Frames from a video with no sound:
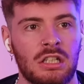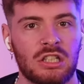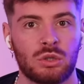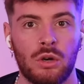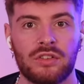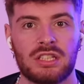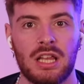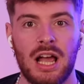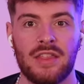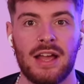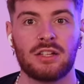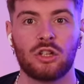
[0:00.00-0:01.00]
So obviously,
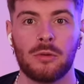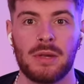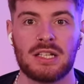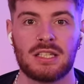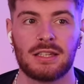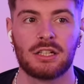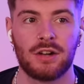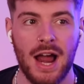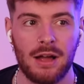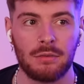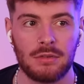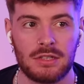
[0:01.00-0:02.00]
like, they'd come into the
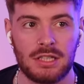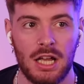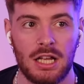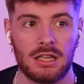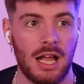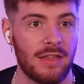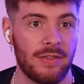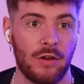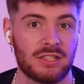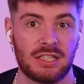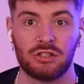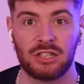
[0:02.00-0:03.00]
grounds and, like, they
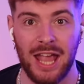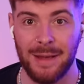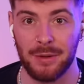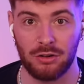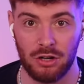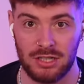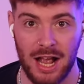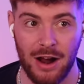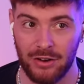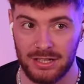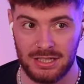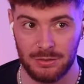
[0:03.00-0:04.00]
obviously just came across
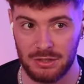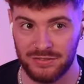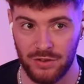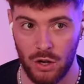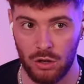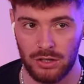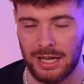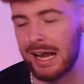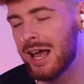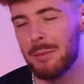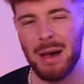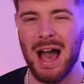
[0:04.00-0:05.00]
Harry as he was falling.
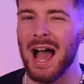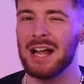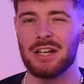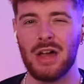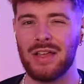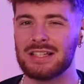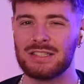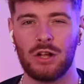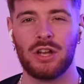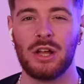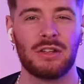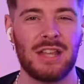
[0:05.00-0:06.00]
But I know that's
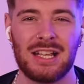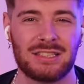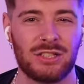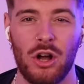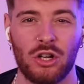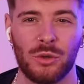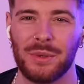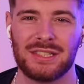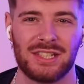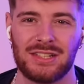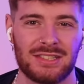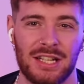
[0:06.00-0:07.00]
not a coincidence.